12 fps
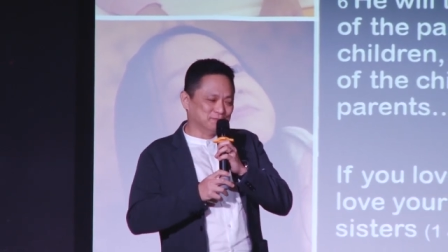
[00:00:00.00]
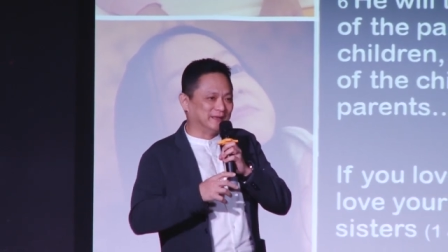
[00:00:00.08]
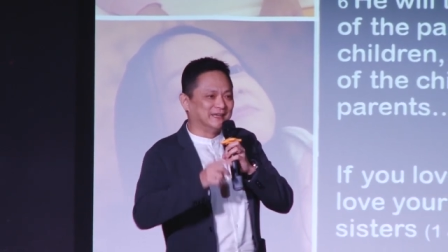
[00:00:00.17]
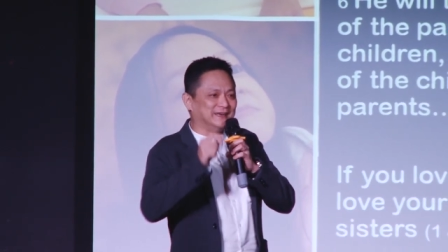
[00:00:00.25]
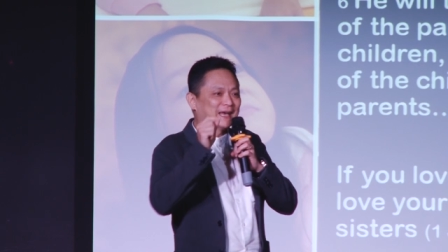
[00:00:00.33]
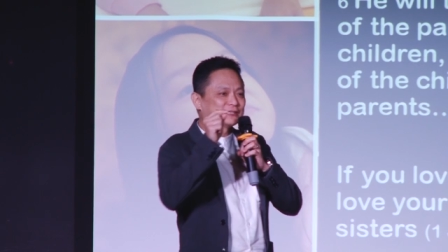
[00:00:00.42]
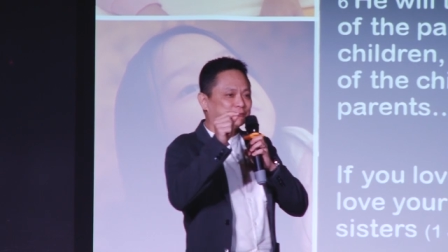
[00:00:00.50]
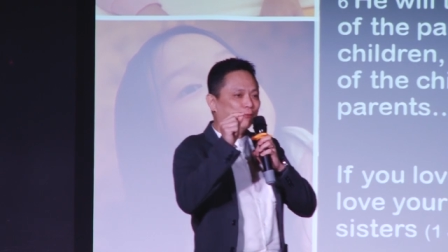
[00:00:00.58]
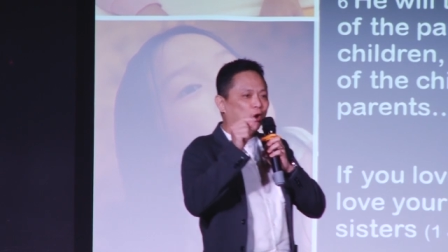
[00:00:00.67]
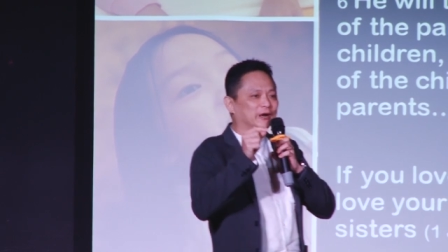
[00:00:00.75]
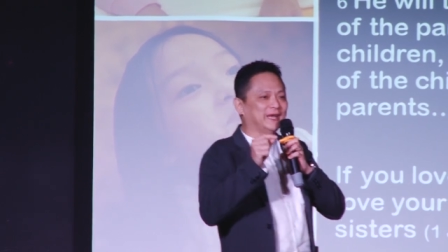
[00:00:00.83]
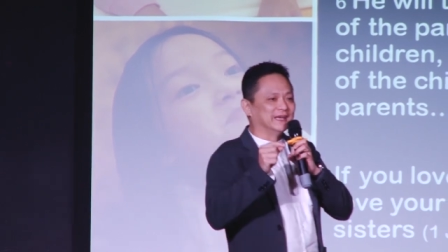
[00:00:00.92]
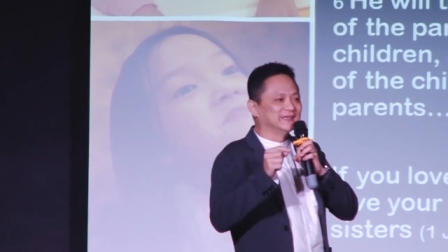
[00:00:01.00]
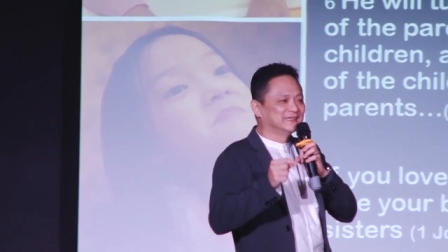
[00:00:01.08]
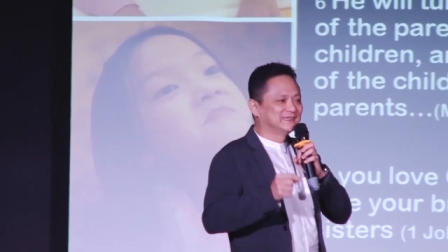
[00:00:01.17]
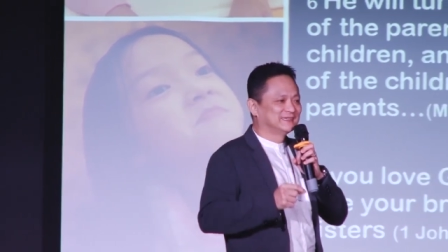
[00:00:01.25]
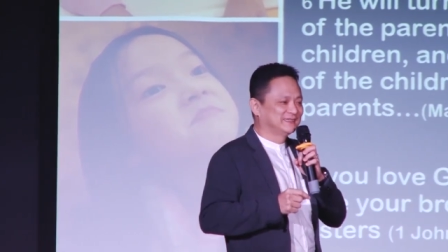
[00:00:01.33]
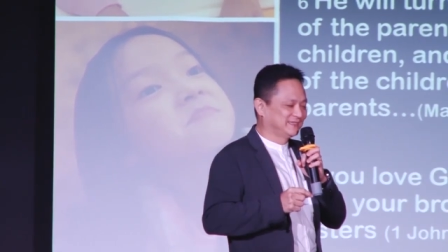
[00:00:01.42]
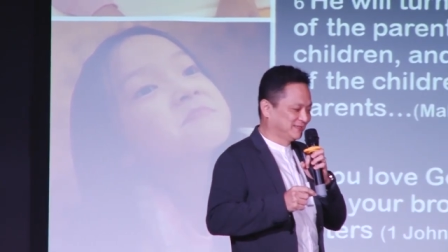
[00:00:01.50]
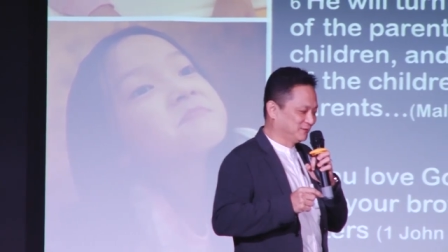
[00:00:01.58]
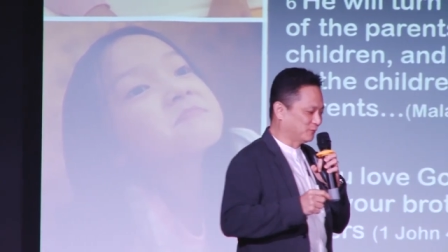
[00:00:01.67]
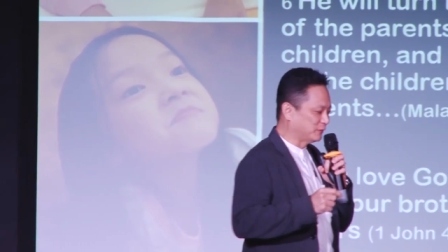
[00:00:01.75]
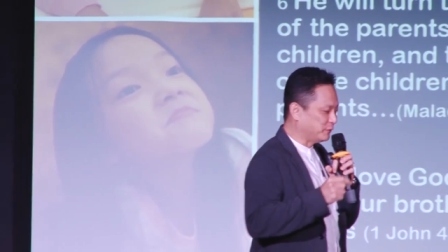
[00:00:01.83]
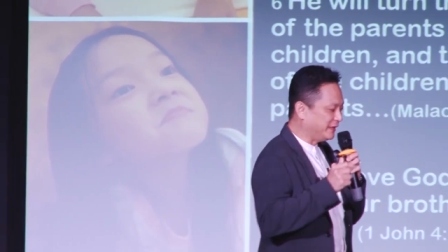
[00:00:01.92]
But the next morning,
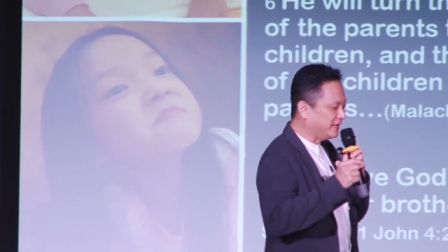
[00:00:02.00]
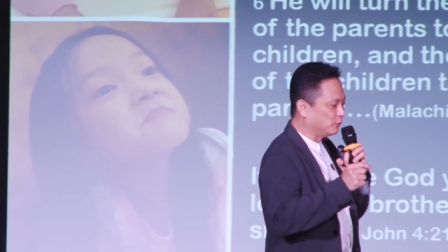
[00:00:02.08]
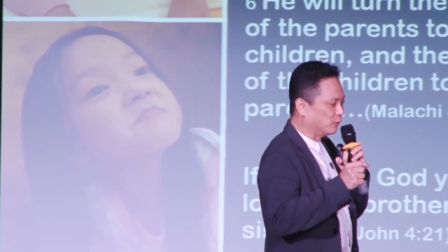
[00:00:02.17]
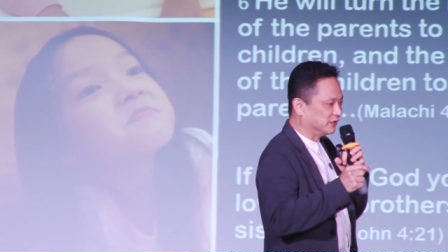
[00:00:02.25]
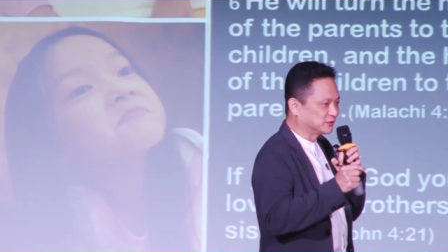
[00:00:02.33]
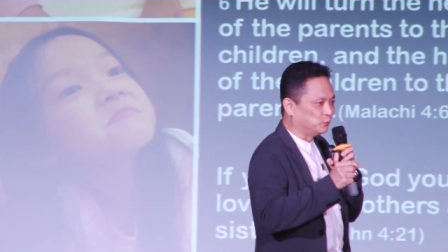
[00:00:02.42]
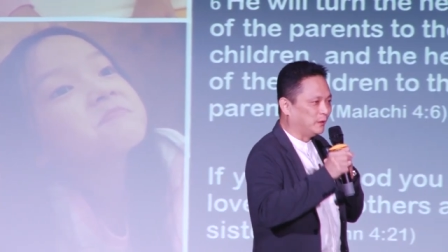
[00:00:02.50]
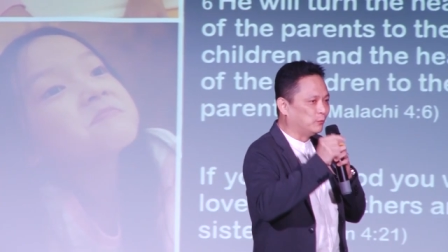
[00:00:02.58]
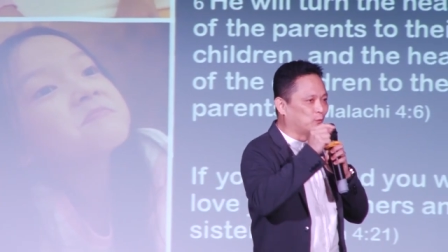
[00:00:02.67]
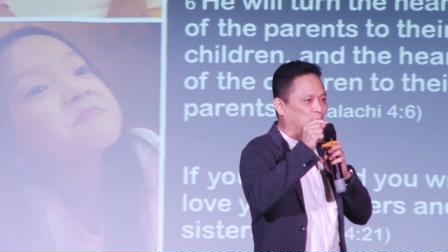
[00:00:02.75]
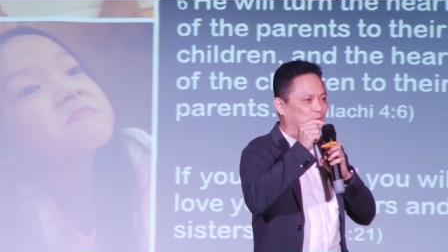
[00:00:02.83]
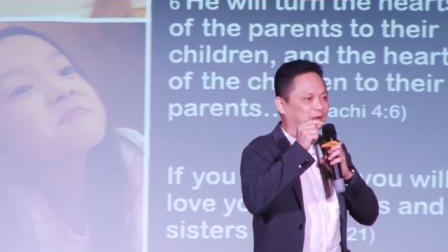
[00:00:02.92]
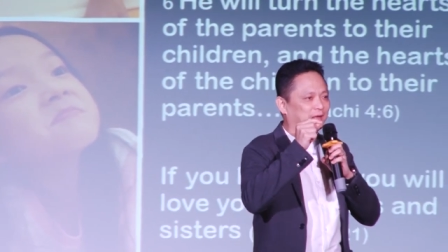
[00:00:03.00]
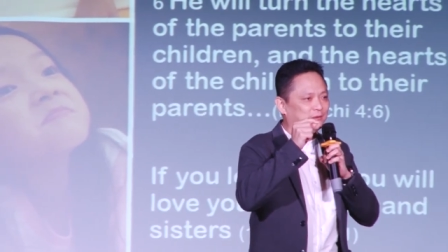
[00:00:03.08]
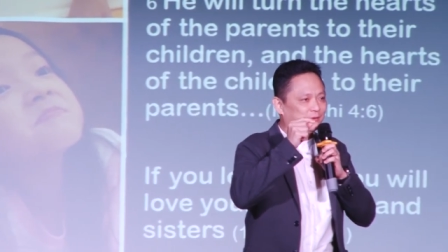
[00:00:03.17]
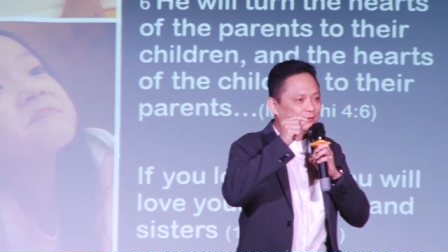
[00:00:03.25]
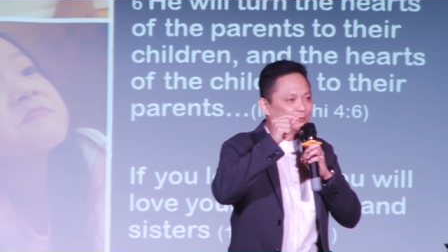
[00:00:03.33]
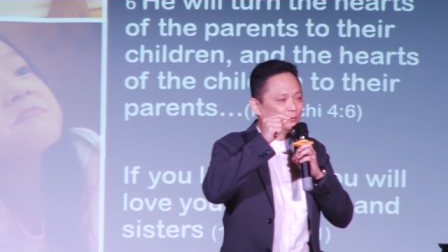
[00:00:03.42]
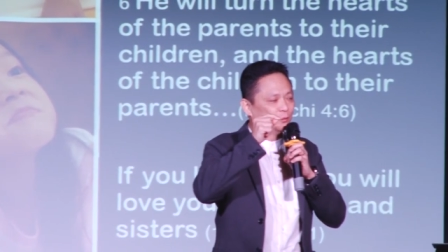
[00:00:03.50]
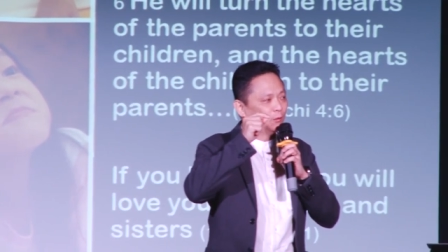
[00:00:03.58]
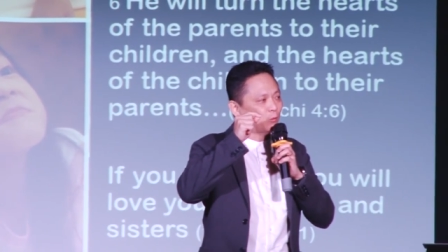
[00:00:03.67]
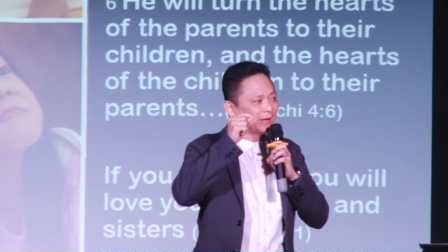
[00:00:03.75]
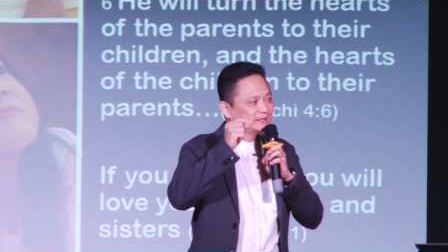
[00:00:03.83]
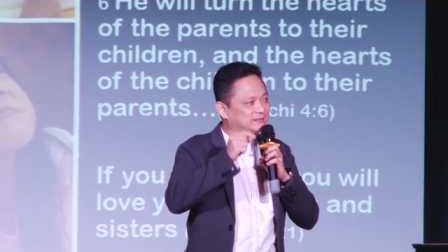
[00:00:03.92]
what we did was we, we,
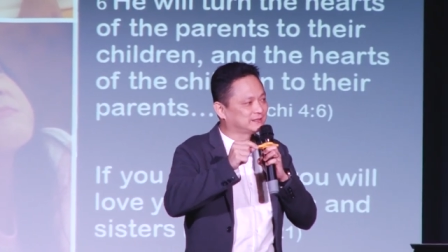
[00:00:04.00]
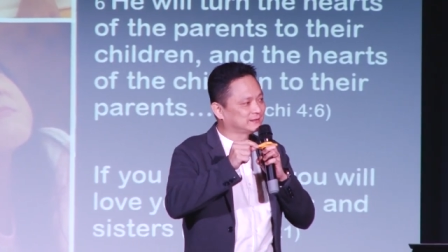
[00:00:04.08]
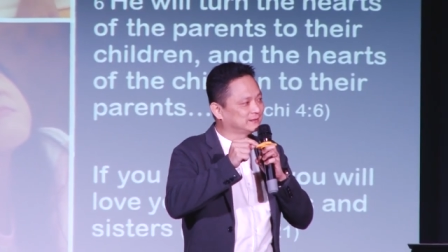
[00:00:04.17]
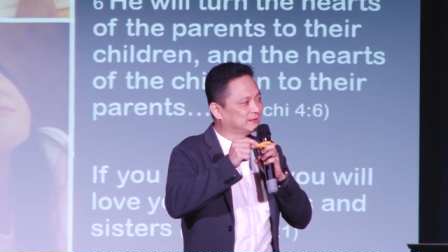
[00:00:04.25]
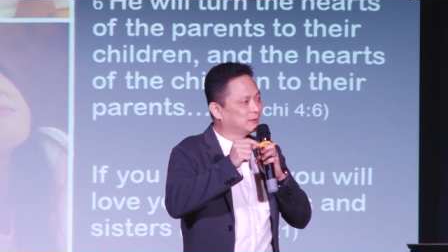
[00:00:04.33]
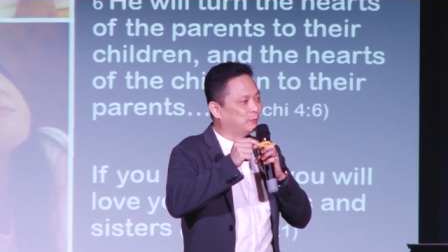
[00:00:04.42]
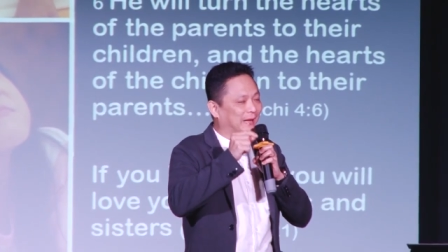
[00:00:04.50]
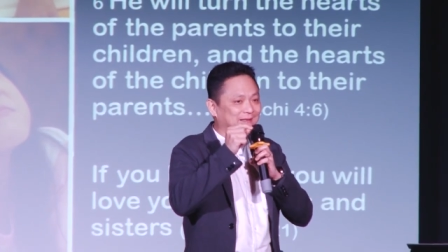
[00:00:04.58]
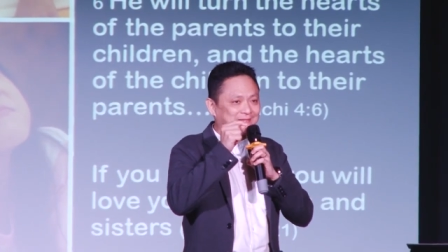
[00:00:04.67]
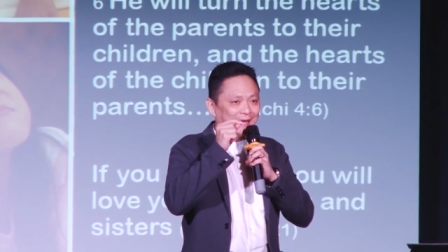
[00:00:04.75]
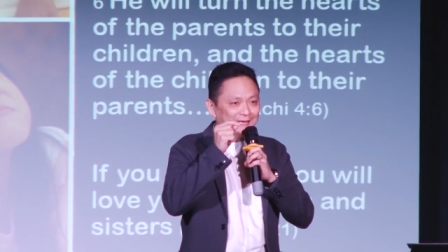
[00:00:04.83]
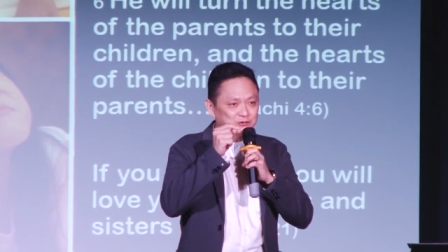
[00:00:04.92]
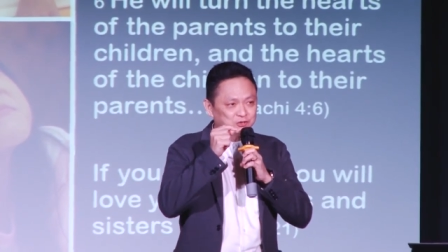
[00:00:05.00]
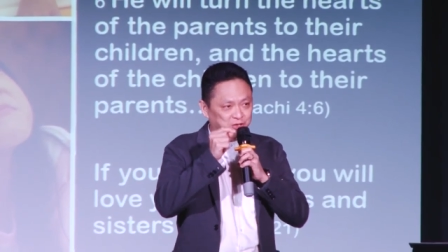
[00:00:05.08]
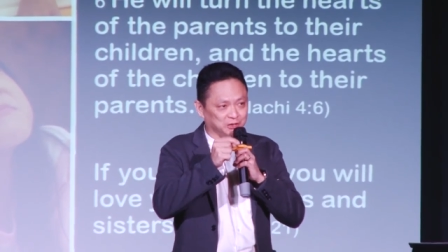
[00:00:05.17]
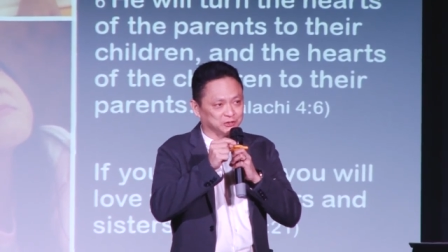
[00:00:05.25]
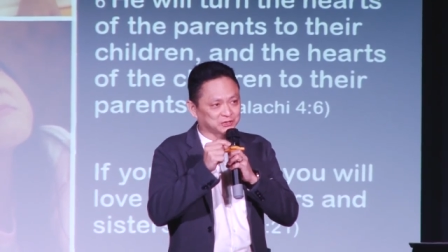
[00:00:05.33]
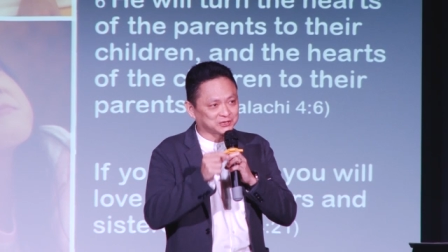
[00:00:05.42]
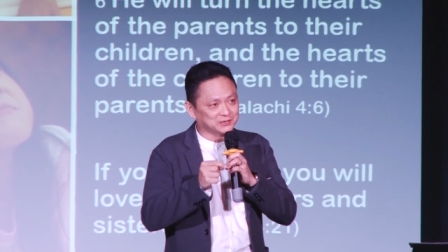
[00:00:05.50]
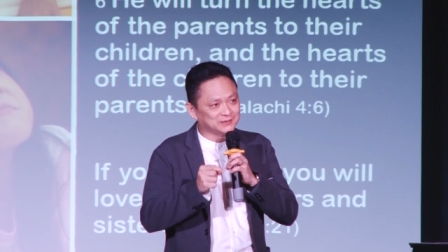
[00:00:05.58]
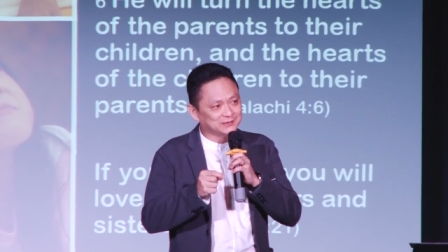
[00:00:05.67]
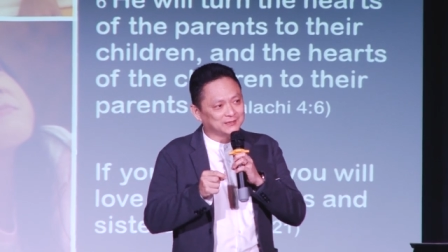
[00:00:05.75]
we went we attend church,